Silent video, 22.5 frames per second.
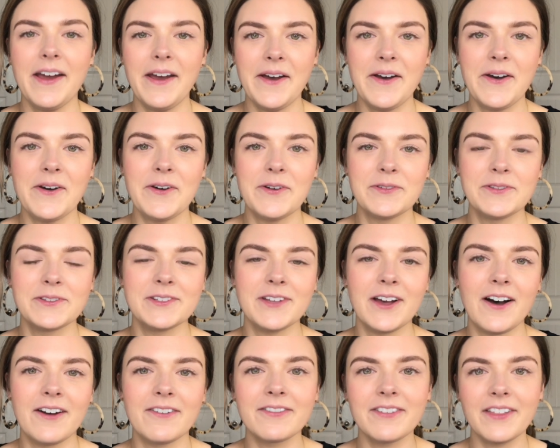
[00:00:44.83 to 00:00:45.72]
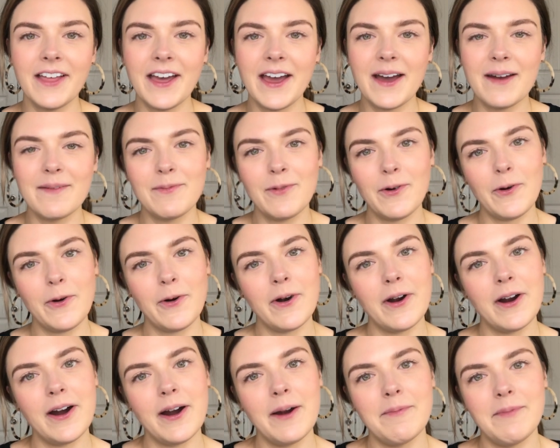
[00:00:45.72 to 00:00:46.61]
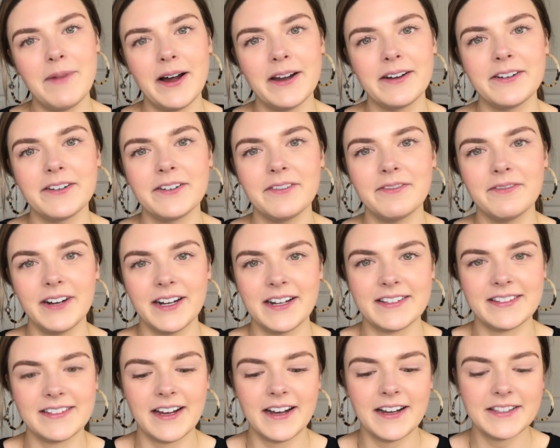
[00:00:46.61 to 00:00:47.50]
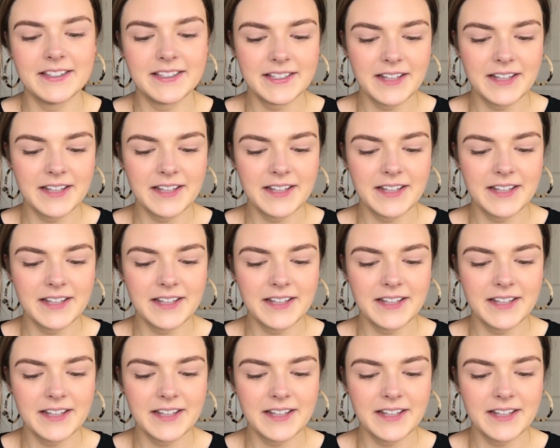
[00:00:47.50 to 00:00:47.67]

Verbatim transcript: own soft glam or modern renaissance.